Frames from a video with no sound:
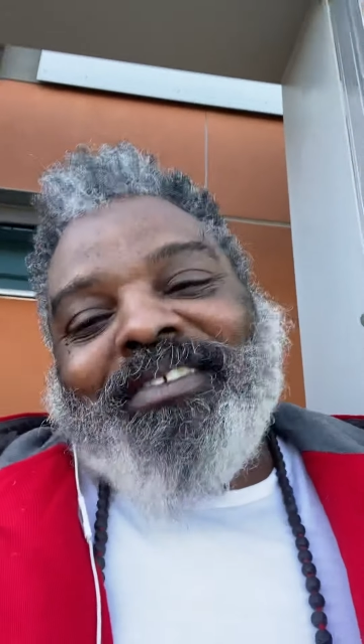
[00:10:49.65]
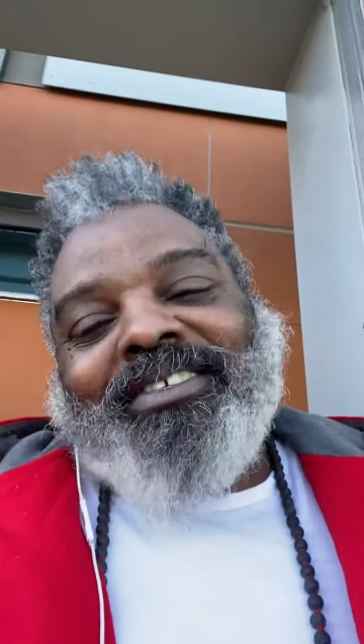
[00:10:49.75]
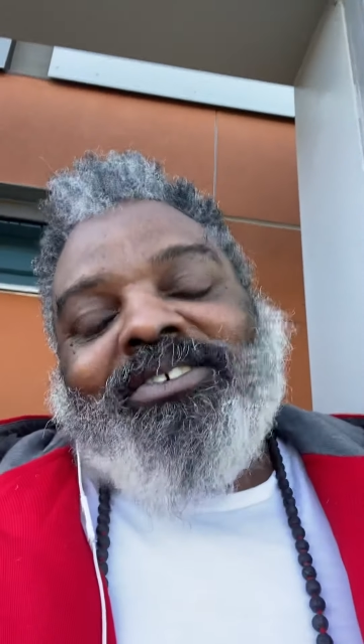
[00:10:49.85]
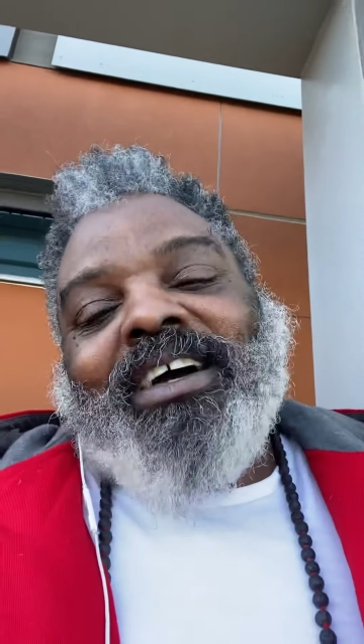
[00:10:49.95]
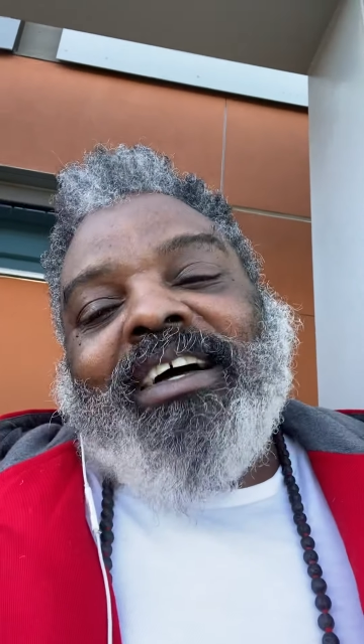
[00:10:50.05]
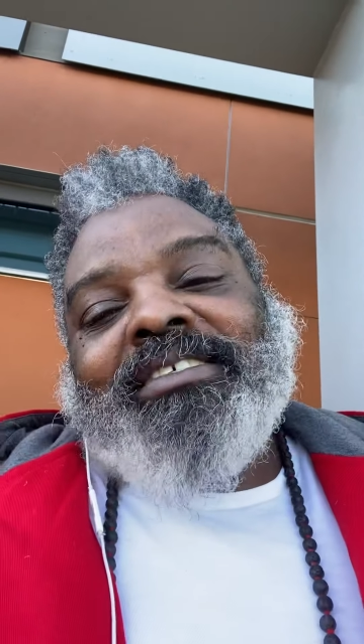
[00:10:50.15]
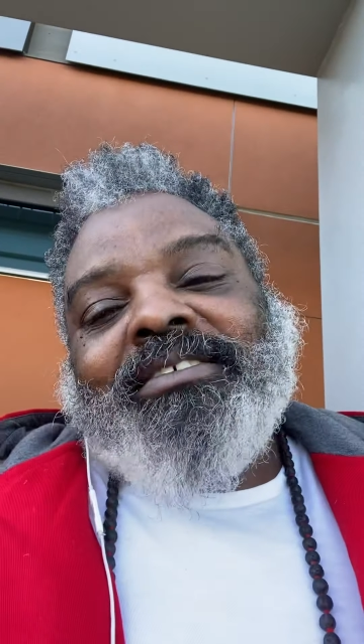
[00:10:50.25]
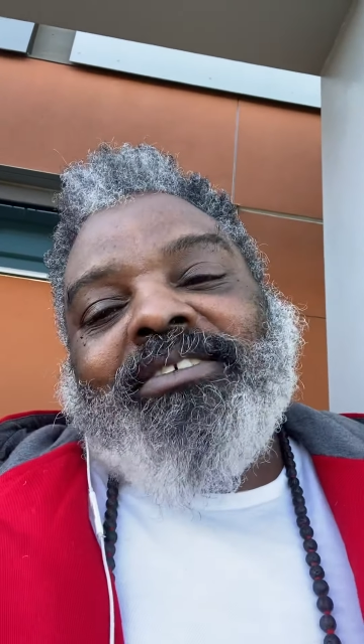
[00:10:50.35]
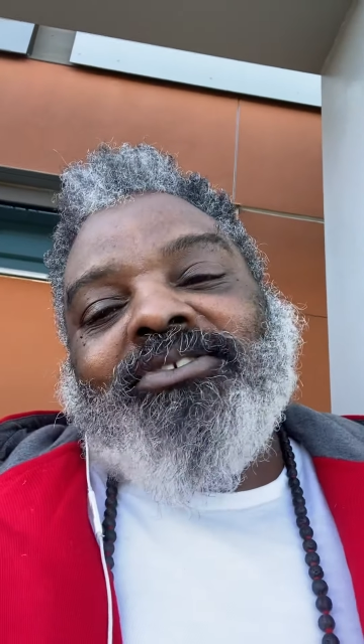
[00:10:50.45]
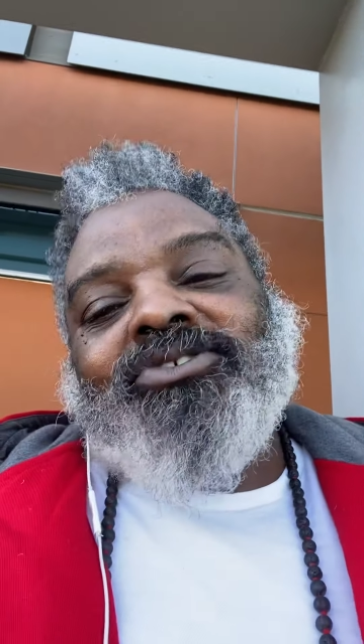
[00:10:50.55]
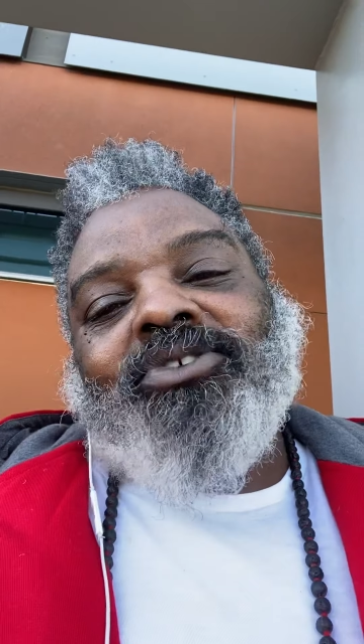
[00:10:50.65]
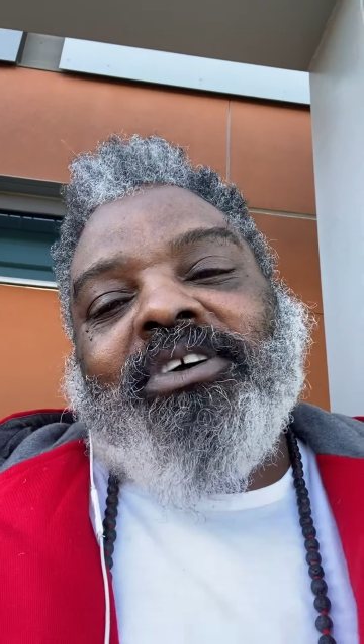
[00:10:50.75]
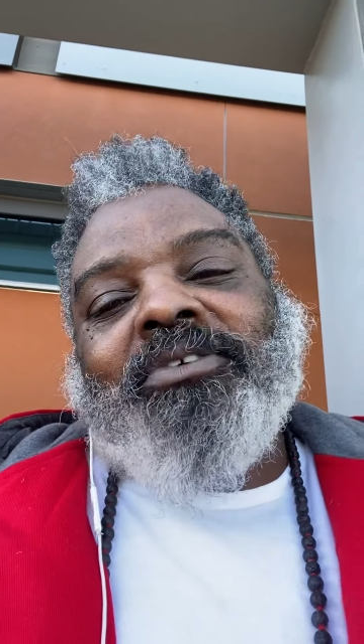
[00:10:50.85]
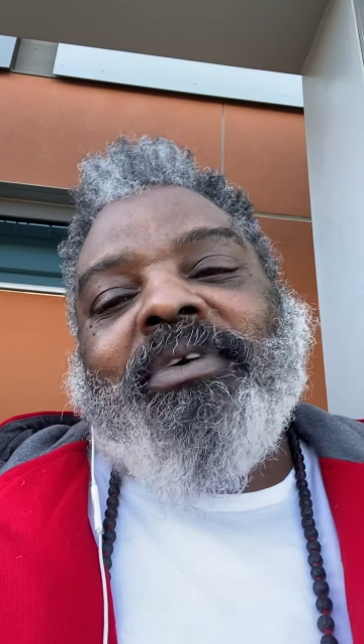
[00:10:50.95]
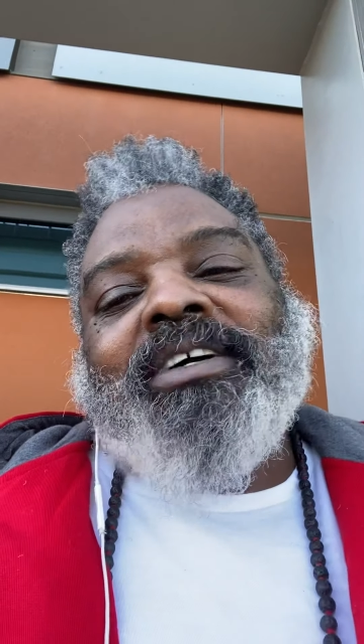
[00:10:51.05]
You guys enjoy
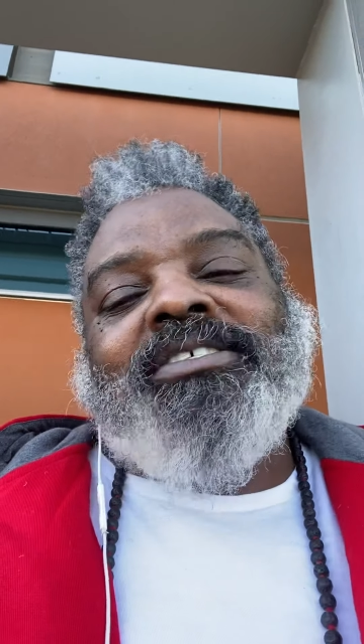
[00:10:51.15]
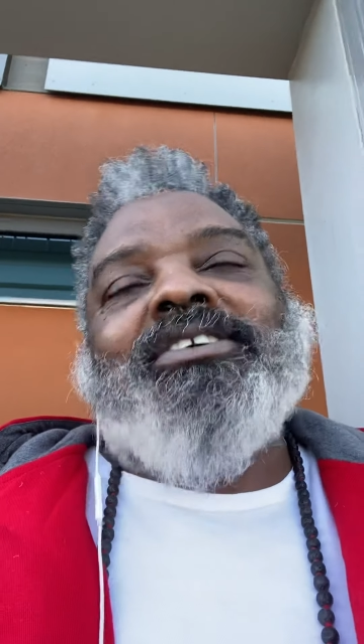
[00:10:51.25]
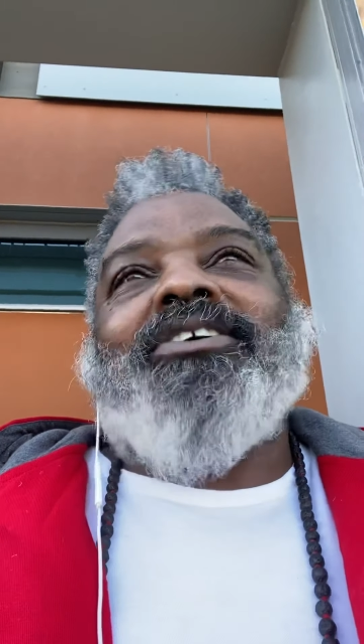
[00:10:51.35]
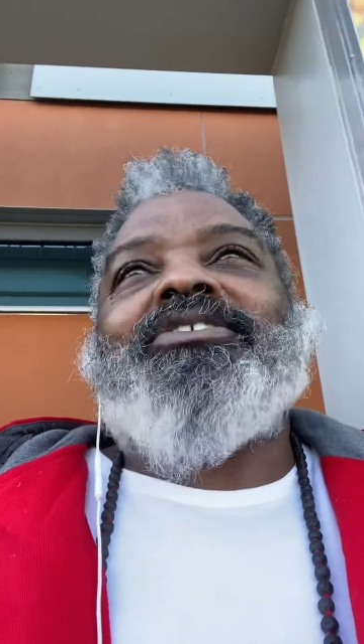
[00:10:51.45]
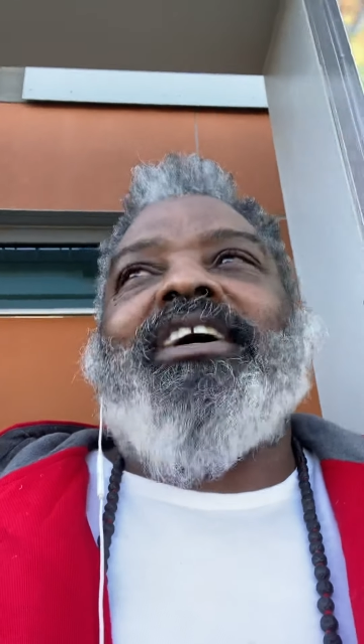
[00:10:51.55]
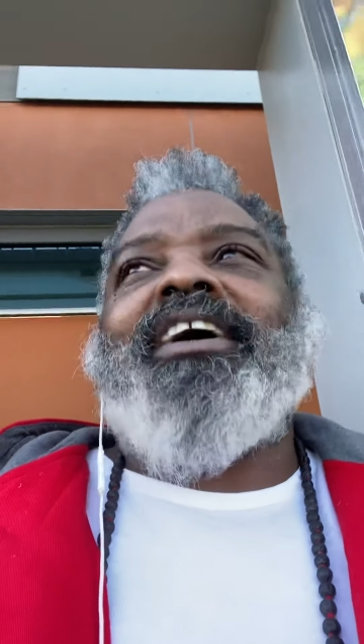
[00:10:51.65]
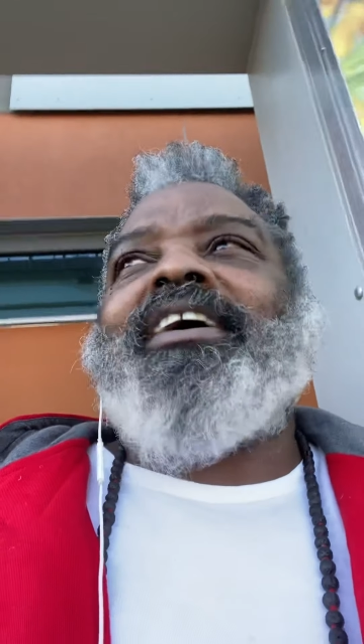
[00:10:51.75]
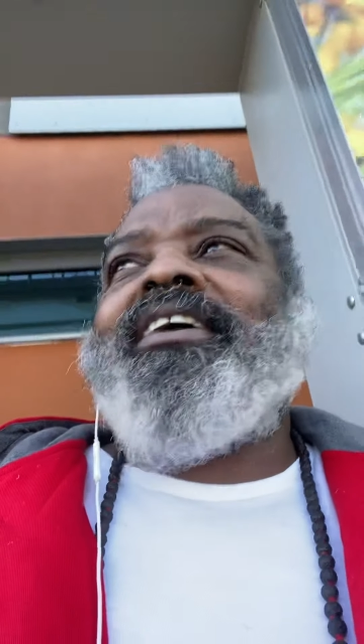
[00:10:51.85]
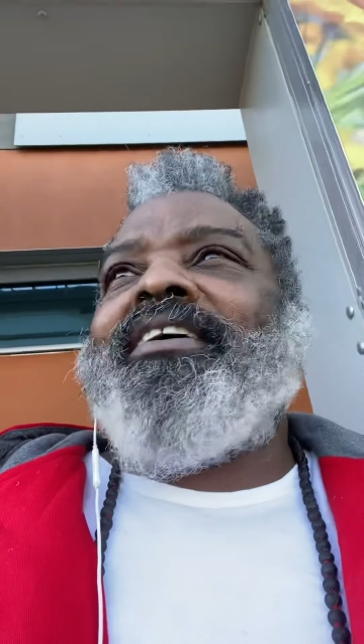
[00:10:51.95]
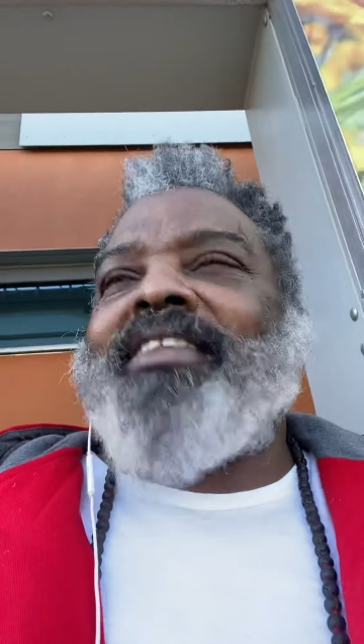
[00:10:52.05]
the rest of your day.